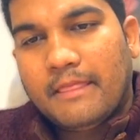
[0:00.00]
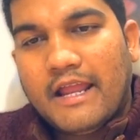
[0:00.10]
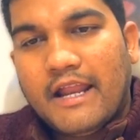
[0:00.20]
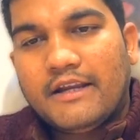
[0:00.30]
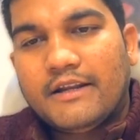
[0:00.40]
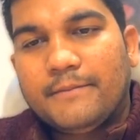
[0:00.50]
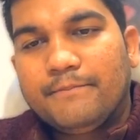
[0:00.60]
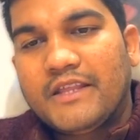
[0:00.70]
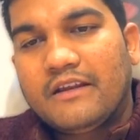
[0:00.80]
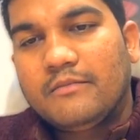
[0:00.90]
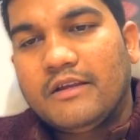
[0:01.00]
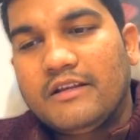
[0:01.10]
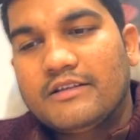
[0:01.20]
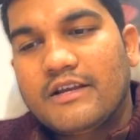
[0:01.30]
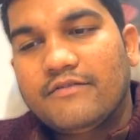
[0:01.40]
And the
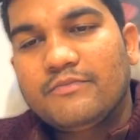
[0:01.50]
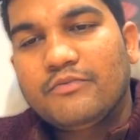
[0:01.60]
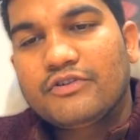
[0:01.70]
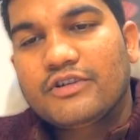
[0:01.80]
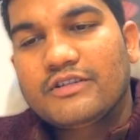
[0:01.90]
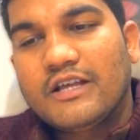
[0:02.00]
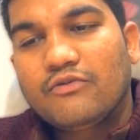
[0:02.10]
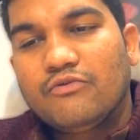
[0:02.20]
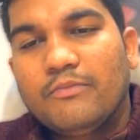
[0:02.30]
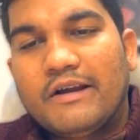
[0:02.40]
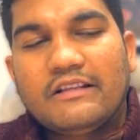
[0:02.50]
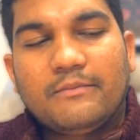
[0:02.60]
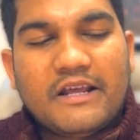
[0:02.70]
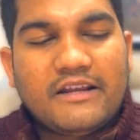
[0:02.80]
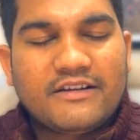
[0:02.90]
remaining seven portions are ruled by the
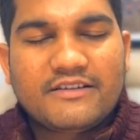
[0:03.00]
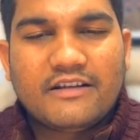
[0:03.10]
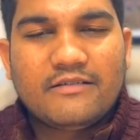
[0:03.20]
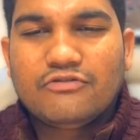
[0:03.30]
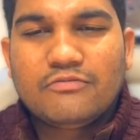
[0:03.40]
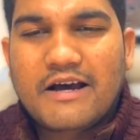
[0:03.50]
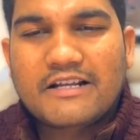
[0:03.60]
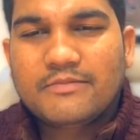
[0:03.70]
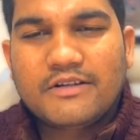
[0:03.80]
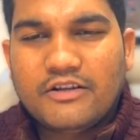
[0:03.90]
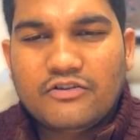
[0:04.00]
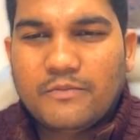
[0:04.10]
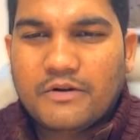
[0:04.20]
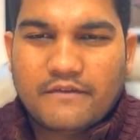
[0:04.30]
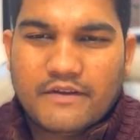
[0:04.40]
planets: Sun, Moon, Mars, Mercury,
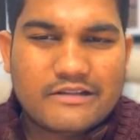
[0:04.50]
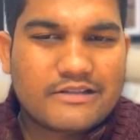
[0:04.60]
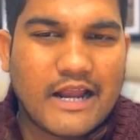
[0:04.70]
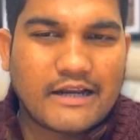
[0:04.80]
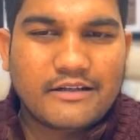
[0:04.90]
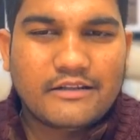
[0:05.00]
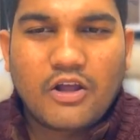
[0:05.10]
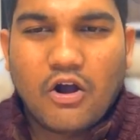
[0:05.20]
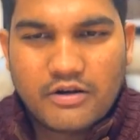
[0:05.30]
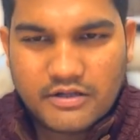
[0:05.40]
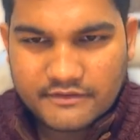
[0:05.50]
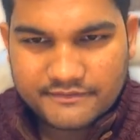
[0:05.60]
Jupiter, Venus, Saturn, in the order.